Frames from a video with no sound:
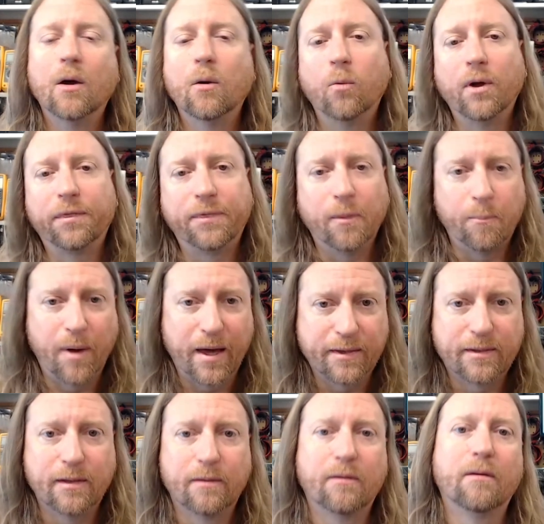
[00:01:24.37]
with the
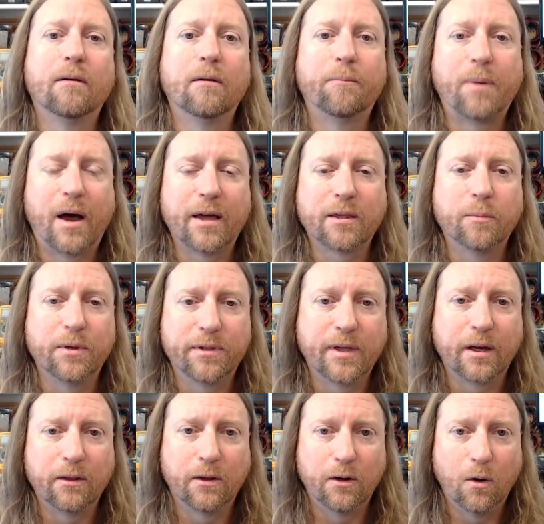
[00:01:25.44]
best possible
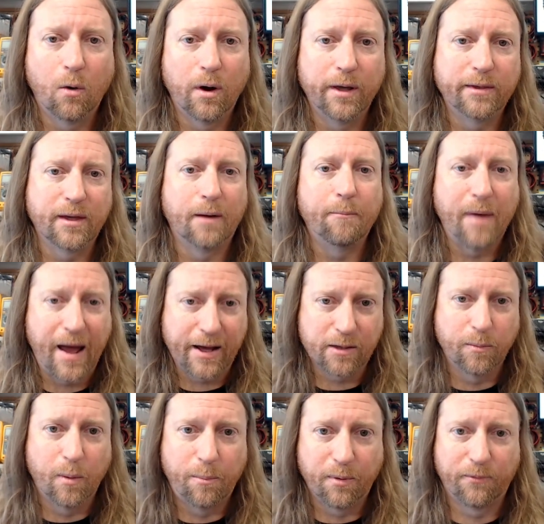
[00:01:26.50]
signal and noise and
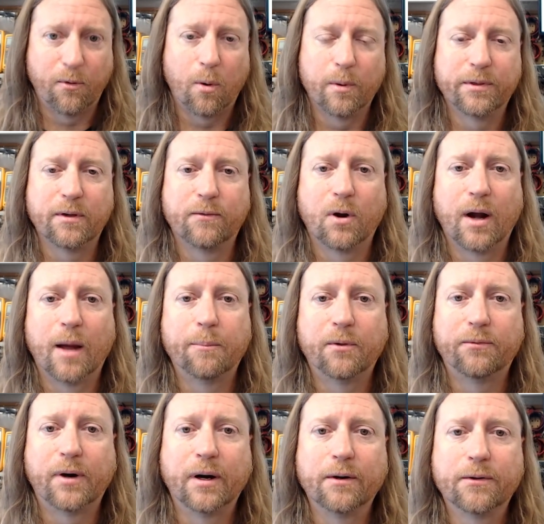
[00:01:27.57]
maximum performance of your
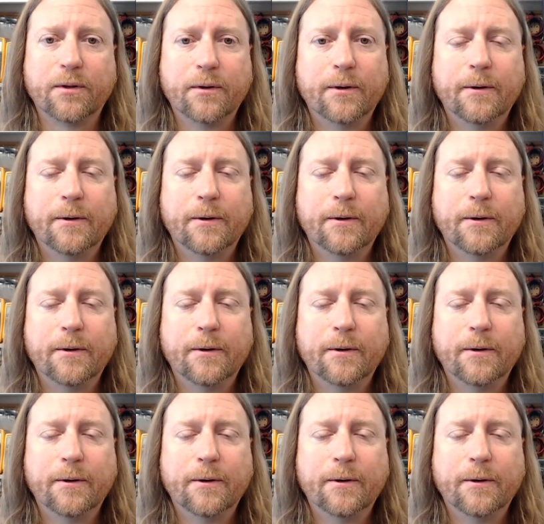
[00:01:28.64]
amplifiers.